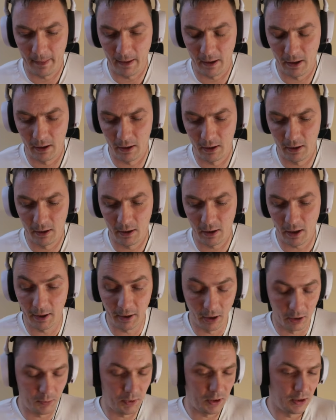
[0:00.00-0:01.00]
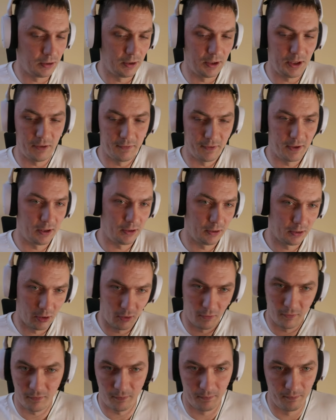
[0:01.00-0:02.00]
I don't mean leaving, you
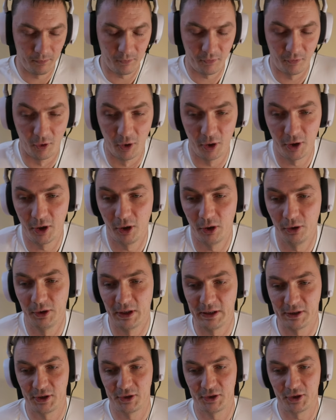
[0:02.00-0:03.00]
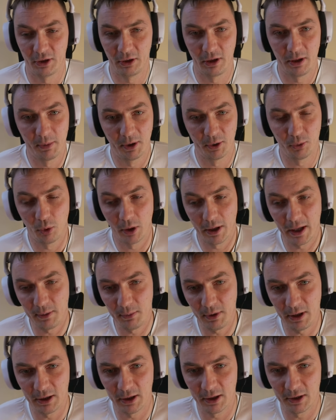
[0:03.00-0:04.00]
know, for good necessarily. But what I
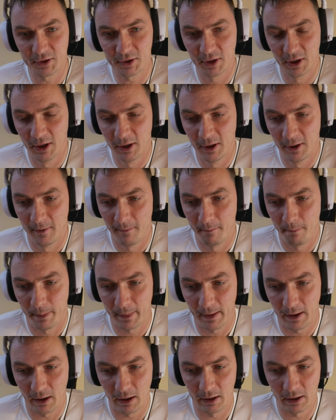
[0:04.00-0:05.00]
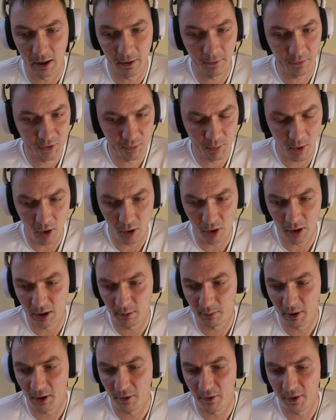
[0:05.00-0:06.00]
mean is, and I've spoken
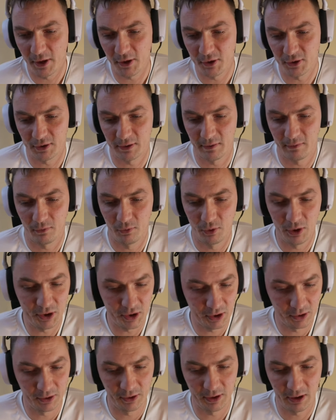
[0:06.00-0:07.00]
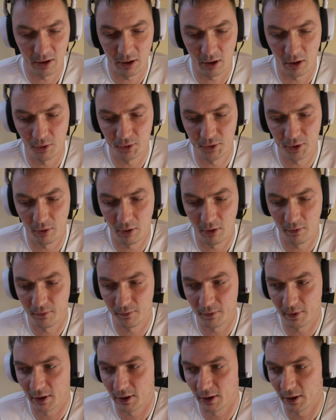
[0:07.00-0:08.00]
about this recently also with